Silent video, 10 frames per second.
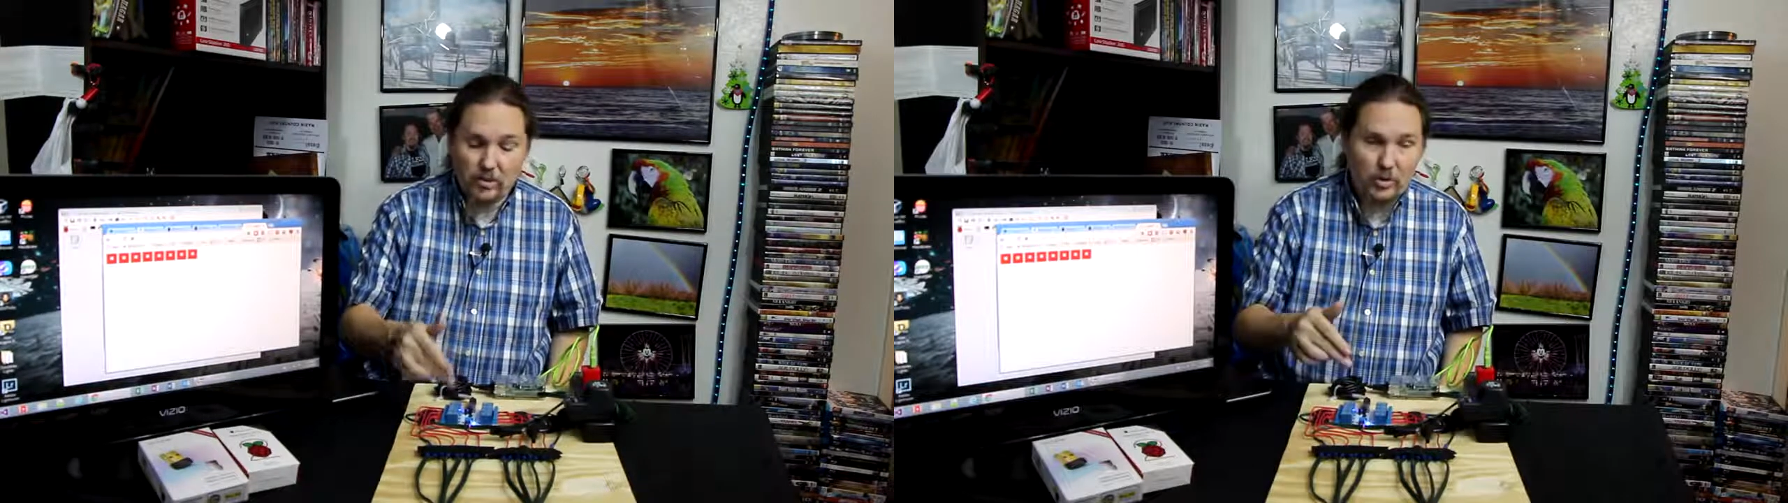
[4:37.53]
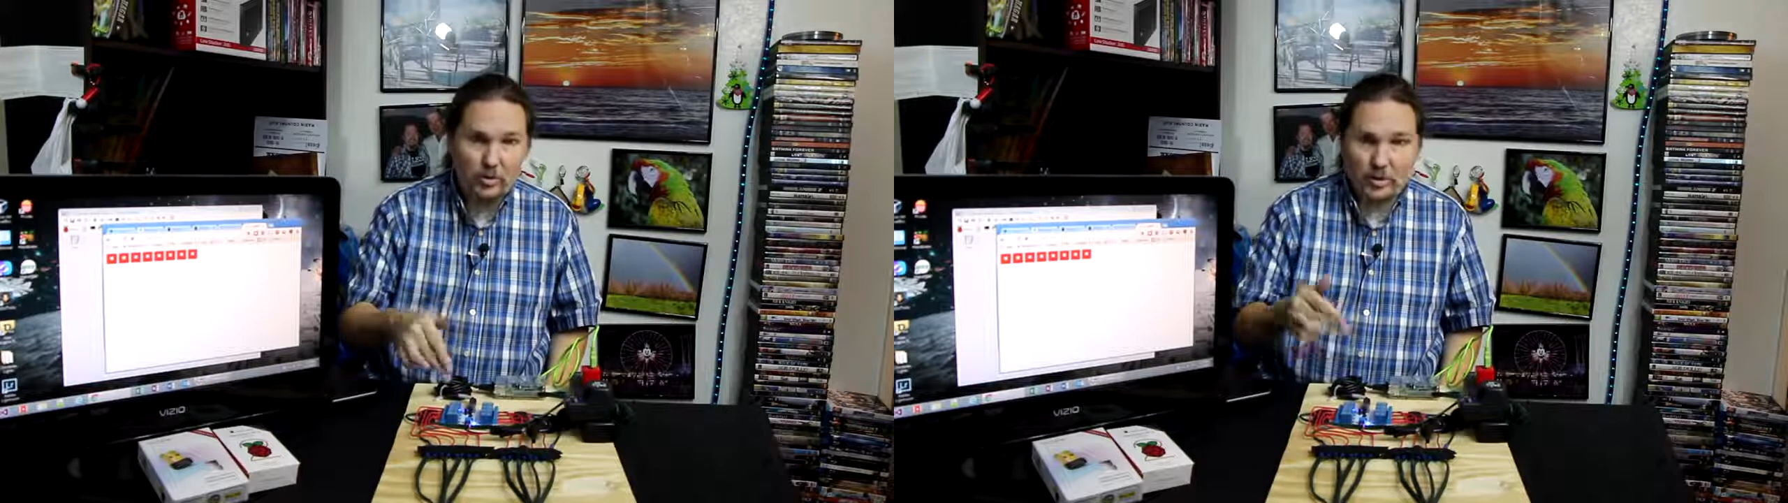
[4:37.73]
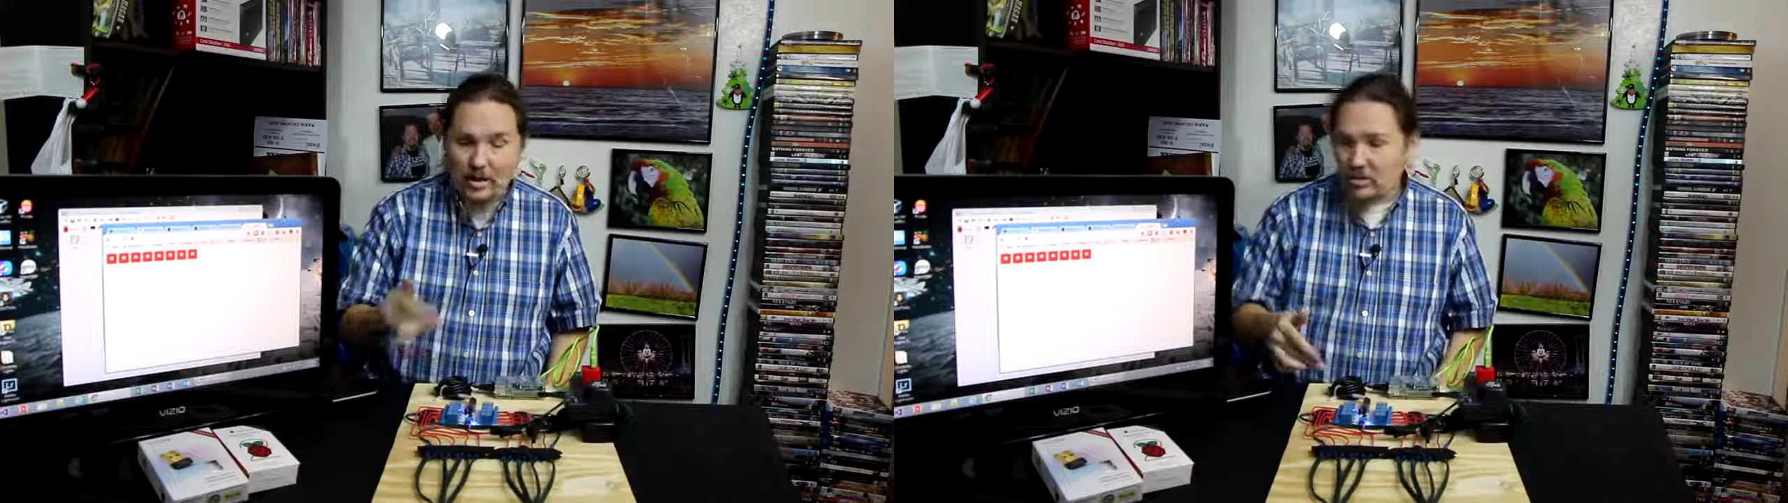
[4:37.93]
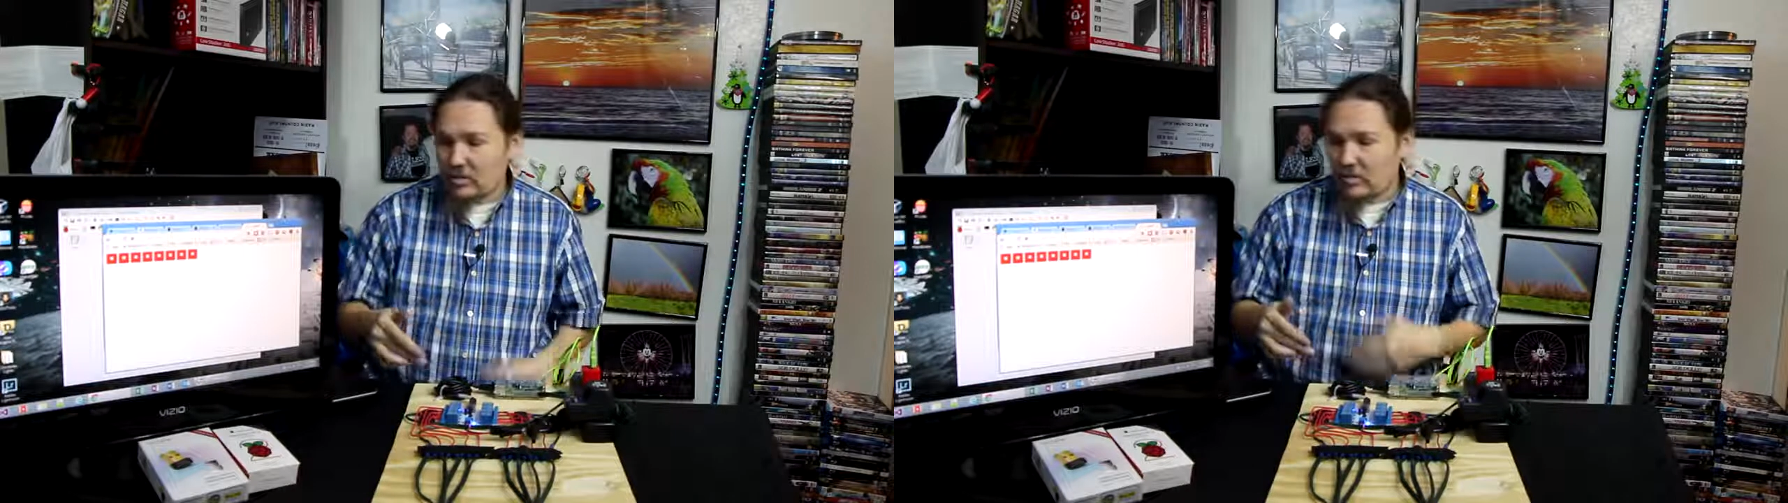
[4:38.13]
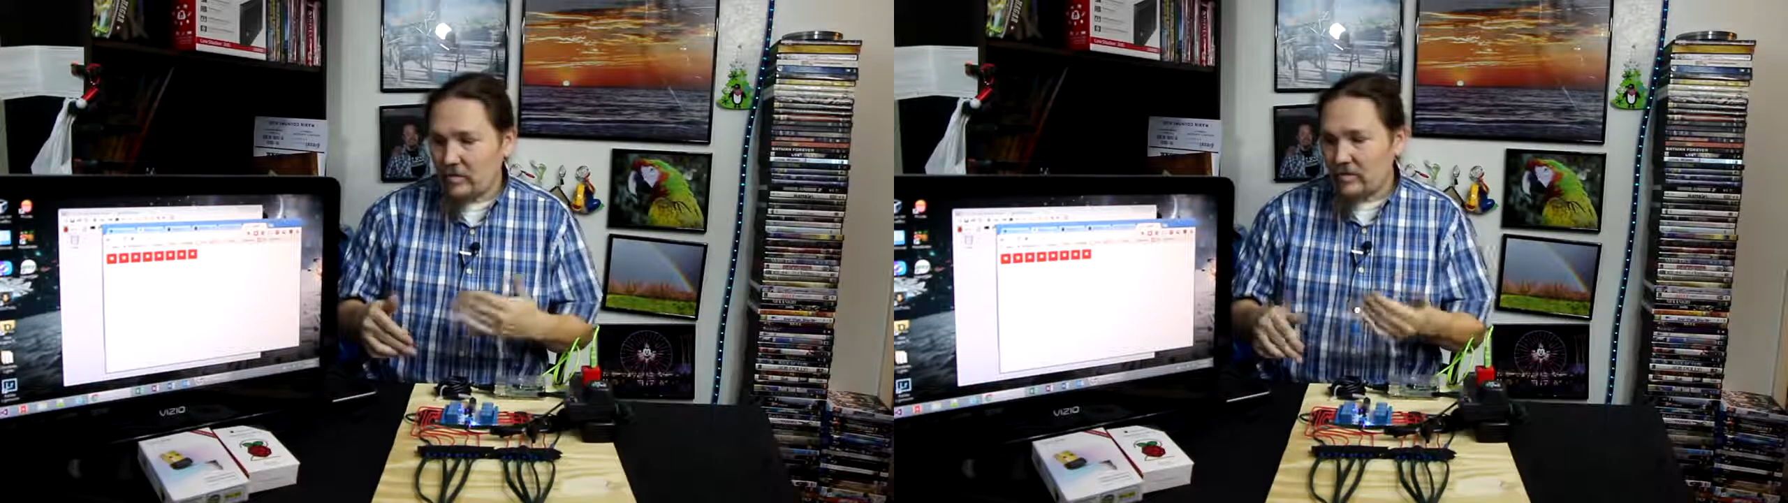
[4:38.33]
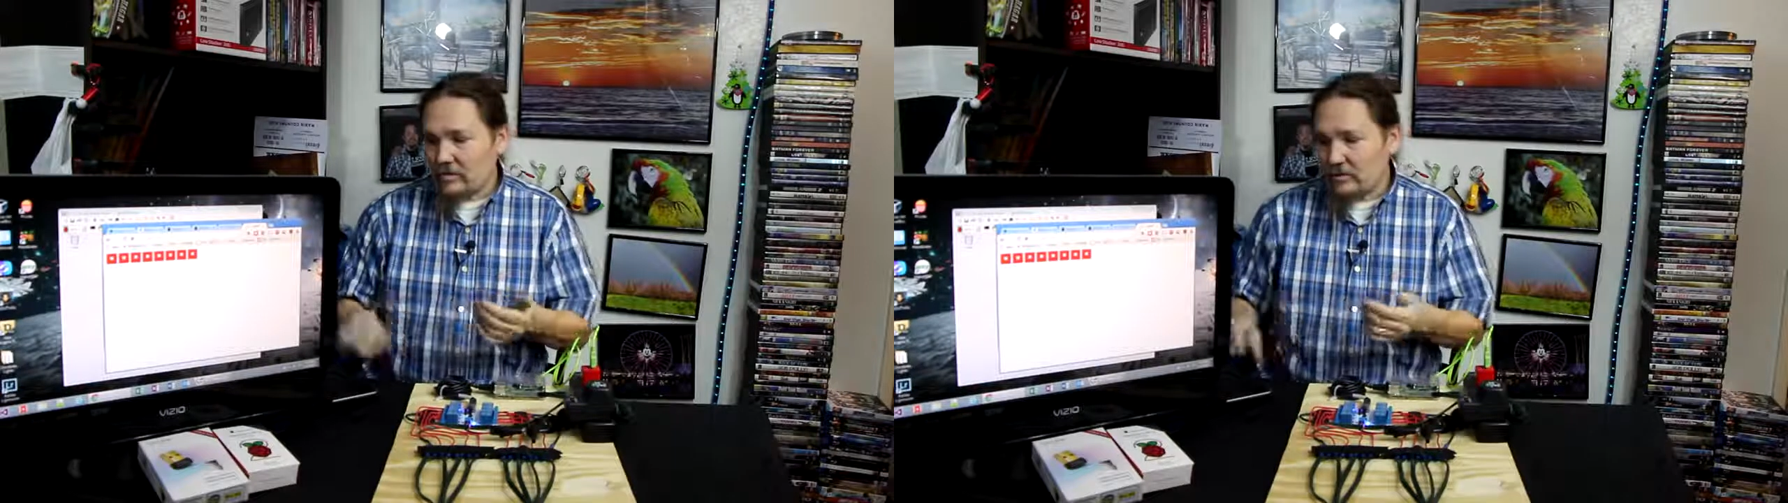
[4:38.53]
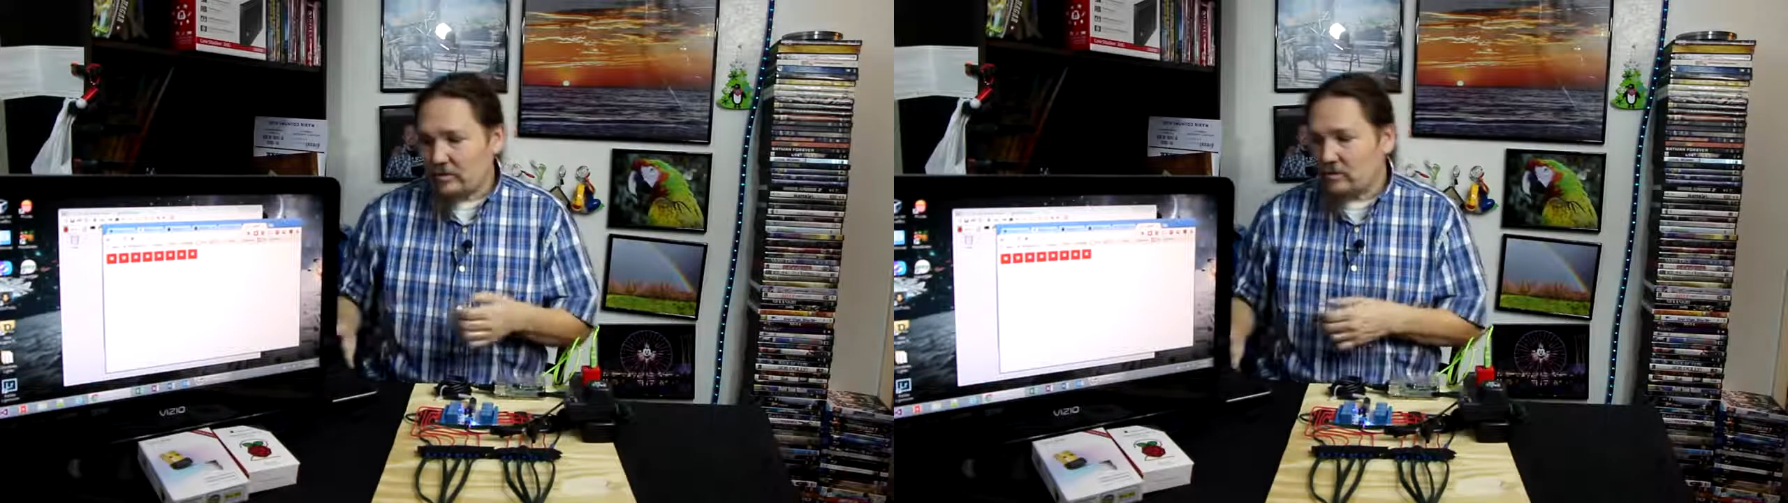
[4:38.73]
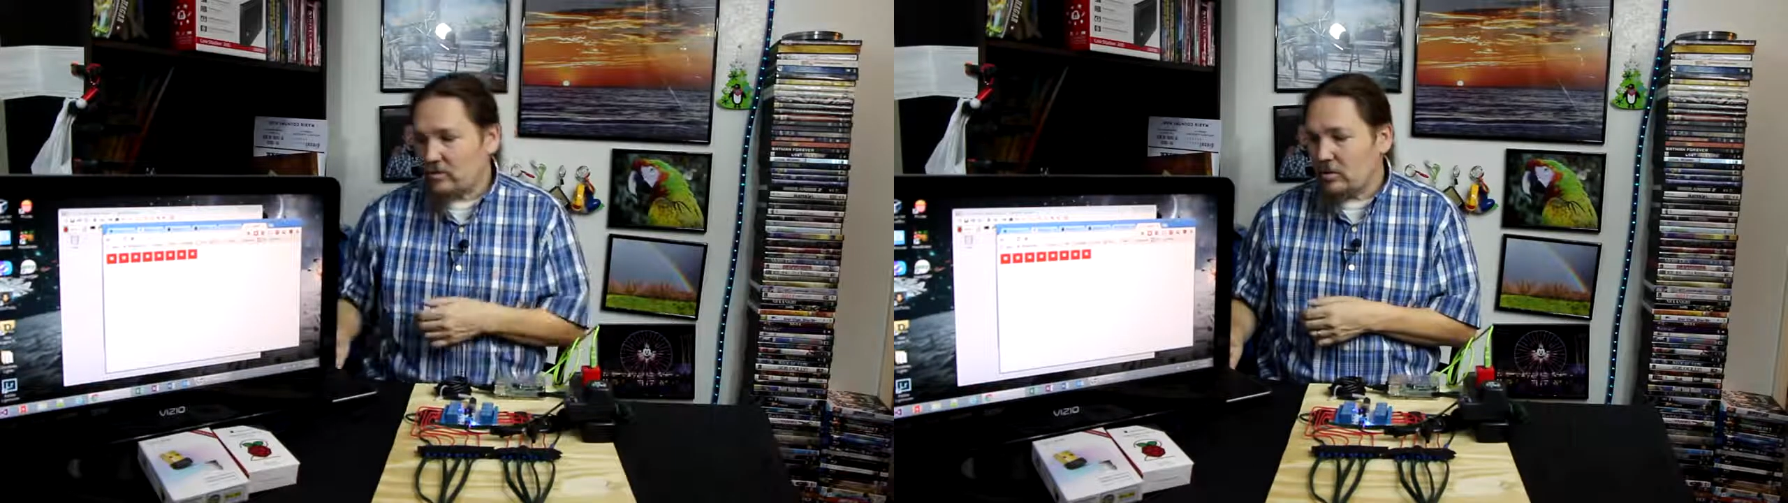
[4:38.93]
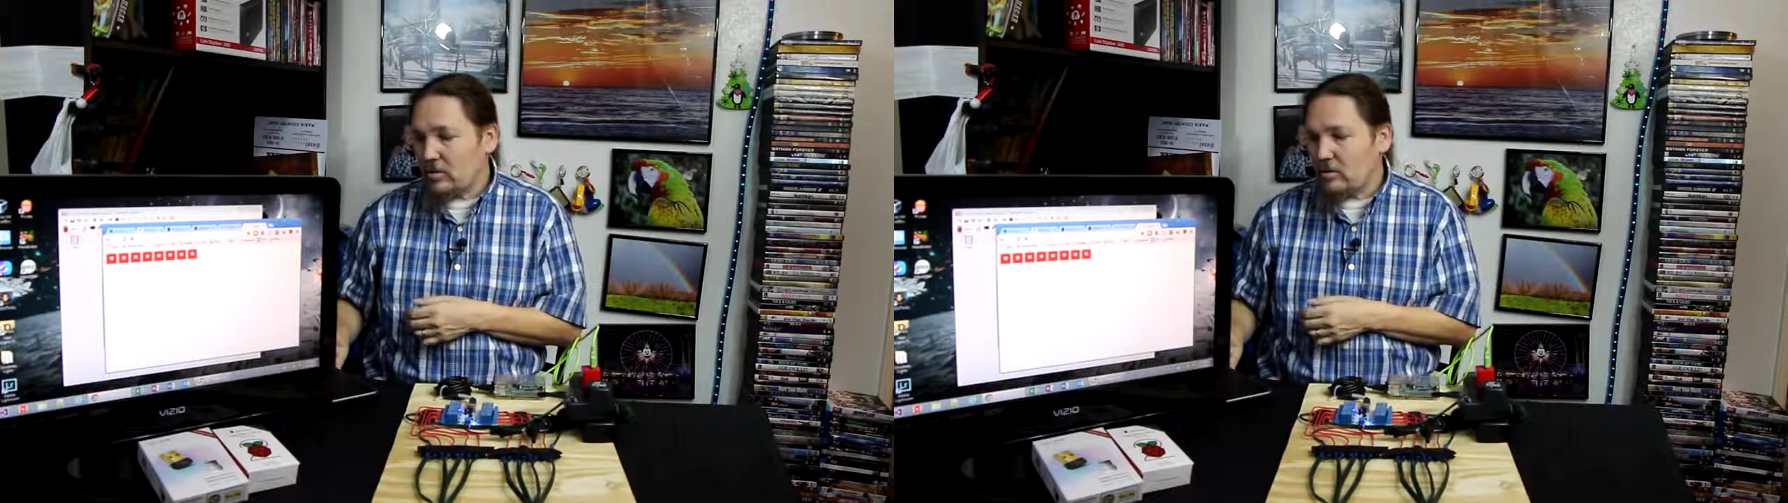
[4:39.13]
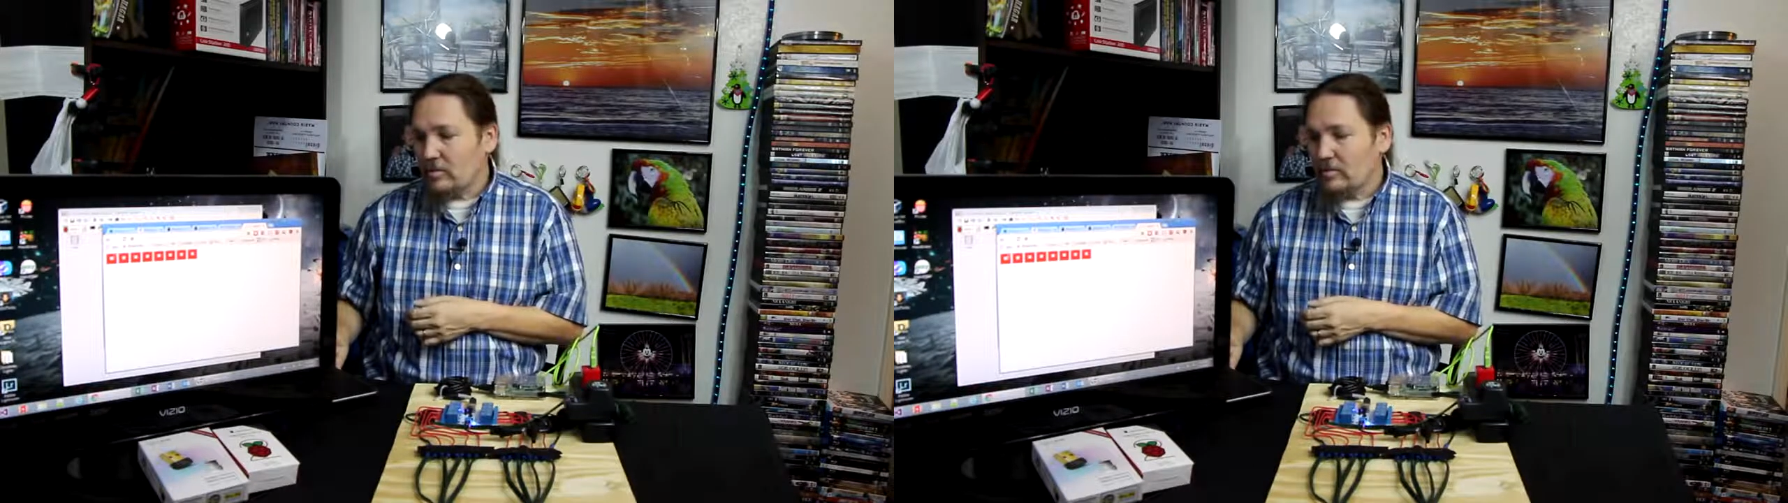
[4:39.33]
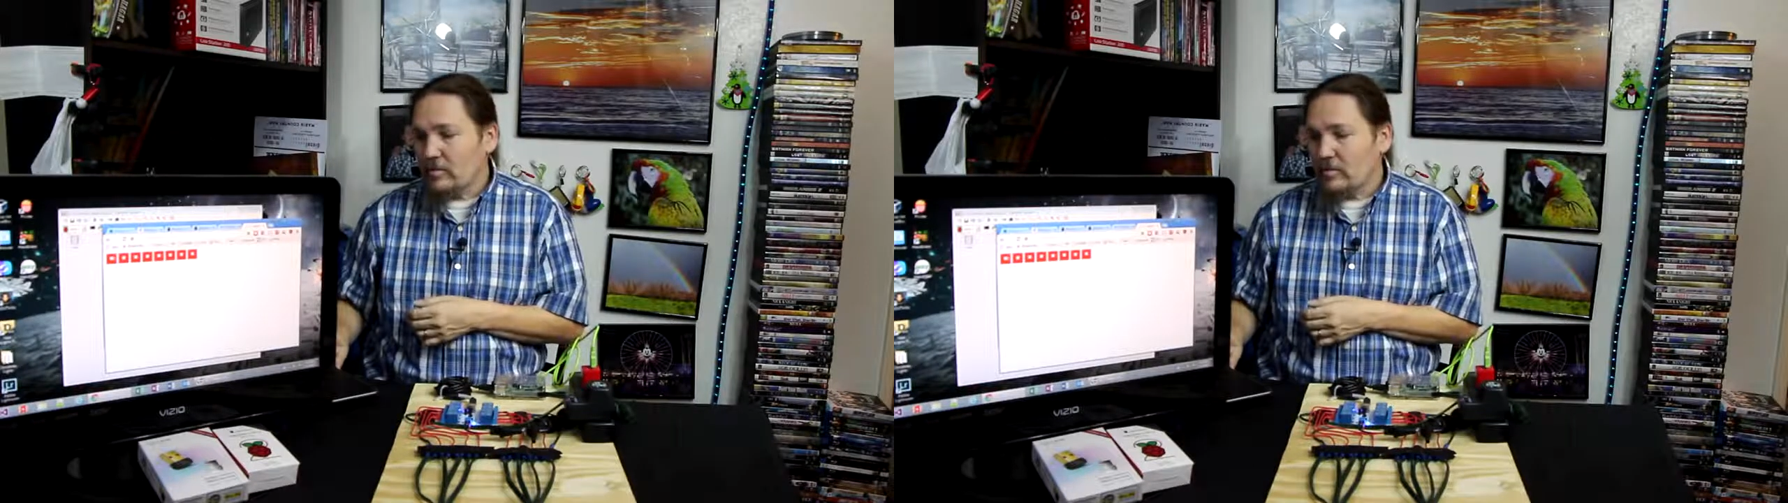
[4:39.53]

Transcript: one twenty-eight, two fifty-six. So